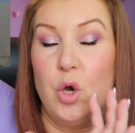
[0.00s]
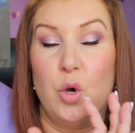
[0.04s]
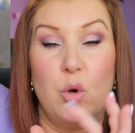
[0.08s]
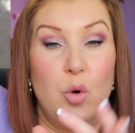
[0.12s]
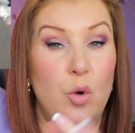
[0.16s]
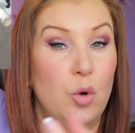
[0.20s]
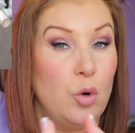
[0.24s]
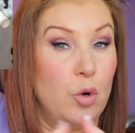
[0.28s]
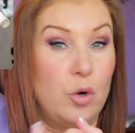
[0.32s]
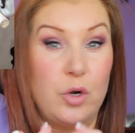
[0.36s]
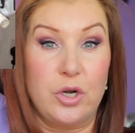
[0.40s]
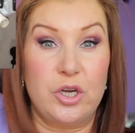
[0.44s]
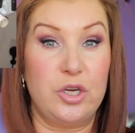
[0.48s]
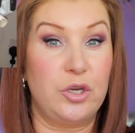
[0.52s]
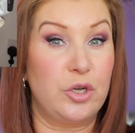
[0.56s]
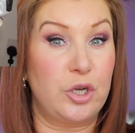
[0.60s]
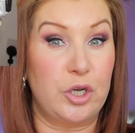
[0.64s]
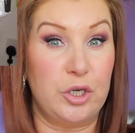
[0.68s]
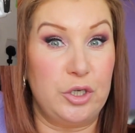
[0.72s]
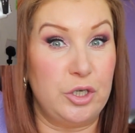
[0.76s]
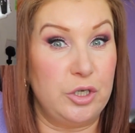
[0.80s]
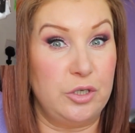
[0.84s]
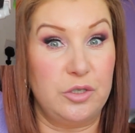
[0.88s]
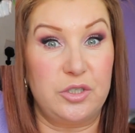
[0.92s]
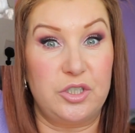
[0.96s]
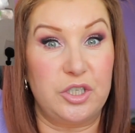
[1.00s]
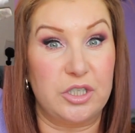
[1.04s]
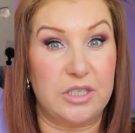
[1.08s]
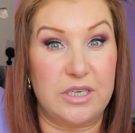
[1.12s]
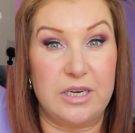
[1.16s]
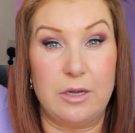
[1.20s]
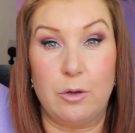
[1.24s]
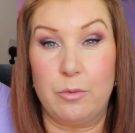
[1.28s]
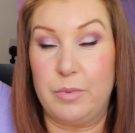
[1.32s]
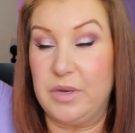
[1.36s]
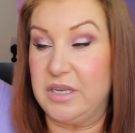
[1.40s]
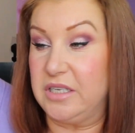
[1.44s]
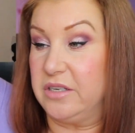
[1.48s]
or you can use just
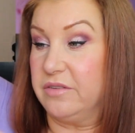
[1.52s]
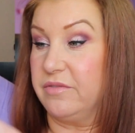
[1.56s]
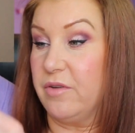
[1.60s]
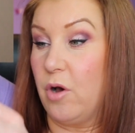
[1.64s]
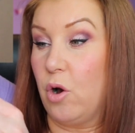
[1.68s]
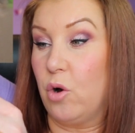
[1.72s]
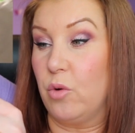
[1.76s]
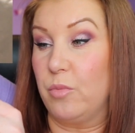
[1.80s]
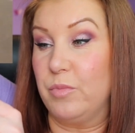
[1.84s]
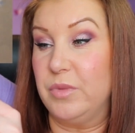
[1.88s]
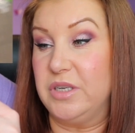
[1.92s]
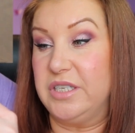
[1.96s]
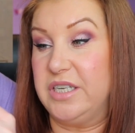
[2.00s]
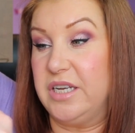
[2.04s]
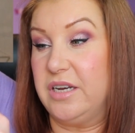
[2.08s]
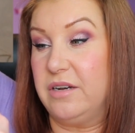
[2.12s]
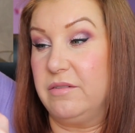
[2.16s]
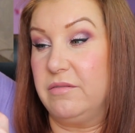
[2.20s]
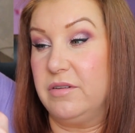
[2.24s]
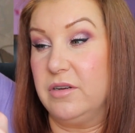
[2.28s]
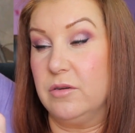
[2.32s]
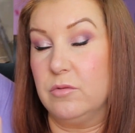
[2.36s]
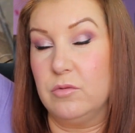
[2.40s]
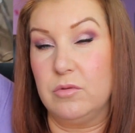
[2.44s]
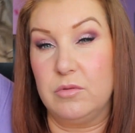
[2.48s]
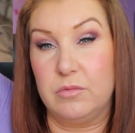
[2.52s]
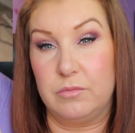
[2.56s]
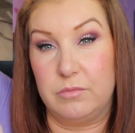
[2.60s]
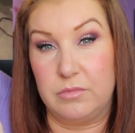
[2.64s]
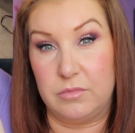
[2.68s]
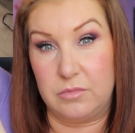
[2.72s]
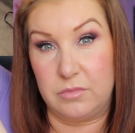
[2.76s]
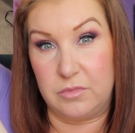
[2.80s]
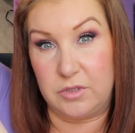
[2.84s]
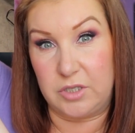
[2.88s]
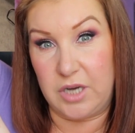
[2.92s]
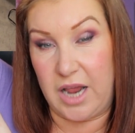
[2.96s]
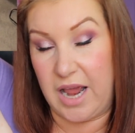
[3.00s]
little bits of old material
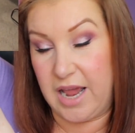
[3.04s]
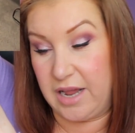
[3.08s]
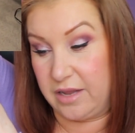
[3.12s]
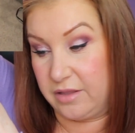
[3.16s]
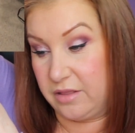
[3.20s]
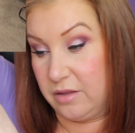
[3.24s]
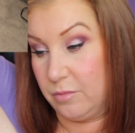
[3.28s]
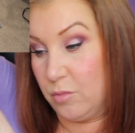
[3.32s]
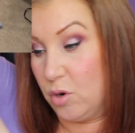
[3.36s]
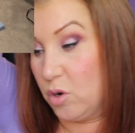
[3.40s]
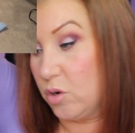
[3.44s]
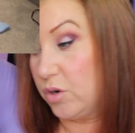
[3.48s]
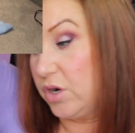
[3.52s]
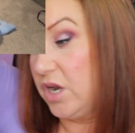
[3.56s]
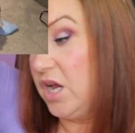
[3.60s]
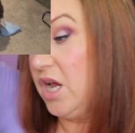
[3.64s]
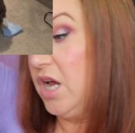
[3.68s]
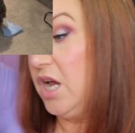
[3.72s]
to hang them on.